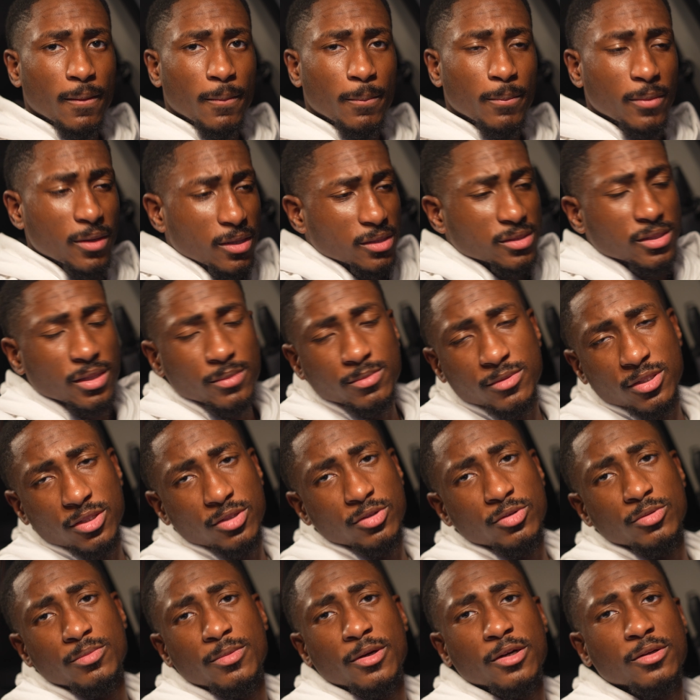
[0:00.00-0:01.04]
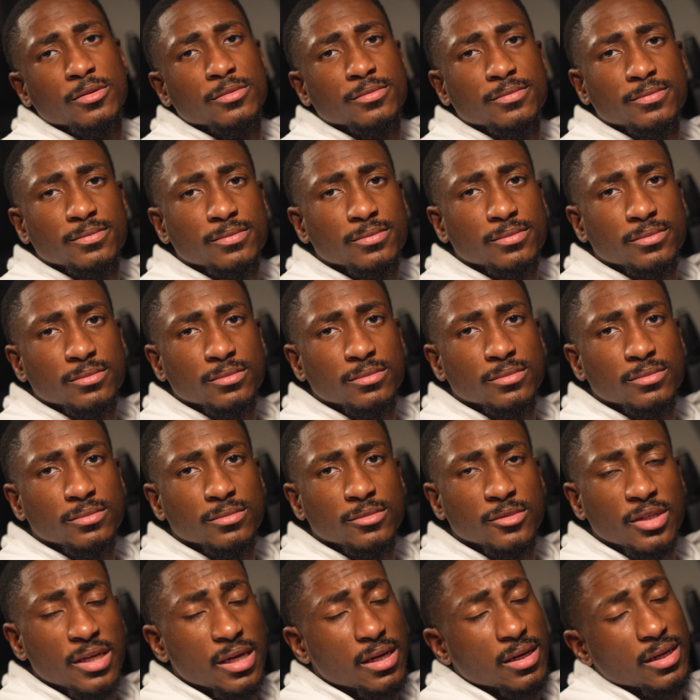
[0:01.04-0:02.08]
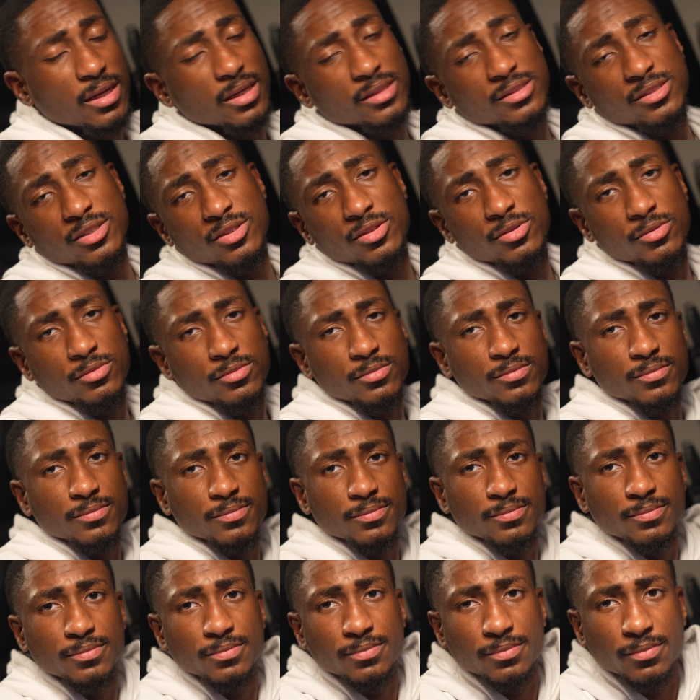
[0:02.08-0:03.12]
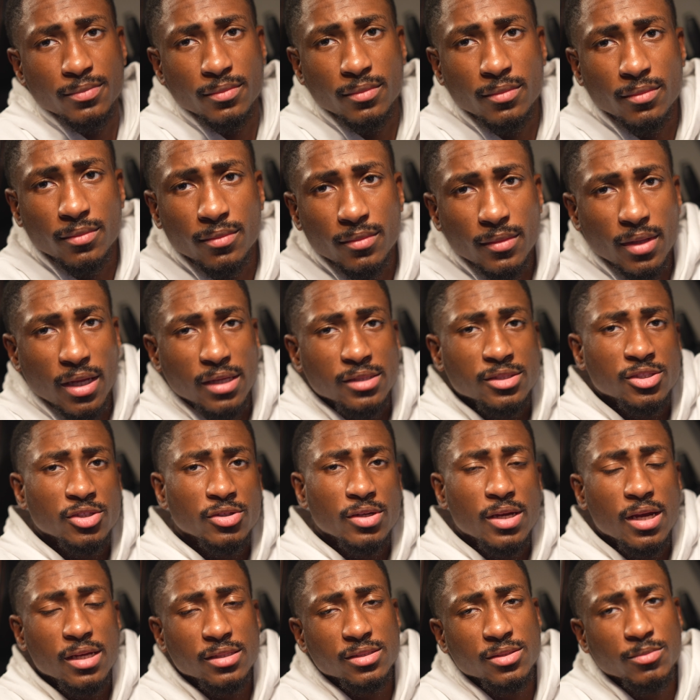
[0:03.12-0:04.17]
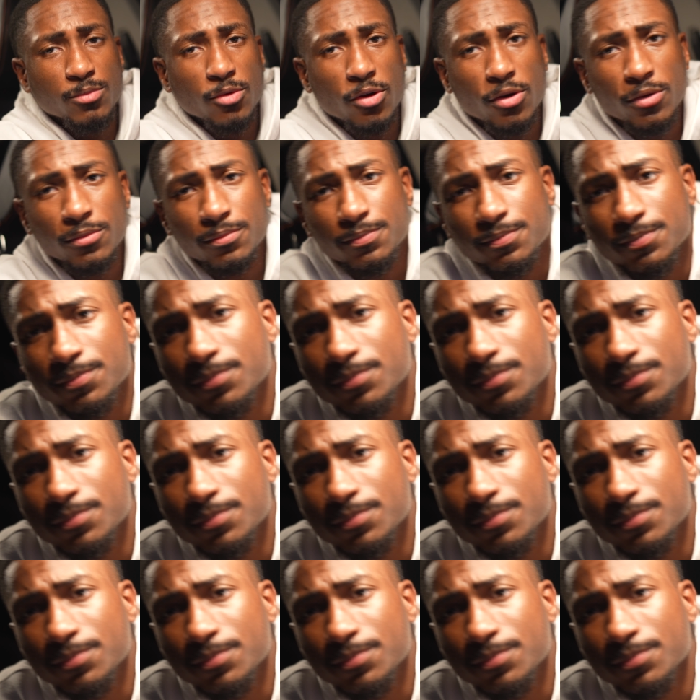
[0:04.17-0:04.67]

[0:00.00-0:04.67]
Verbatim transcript: but it's up to you, bro. You got to execute. I'll see you guys tomorrow.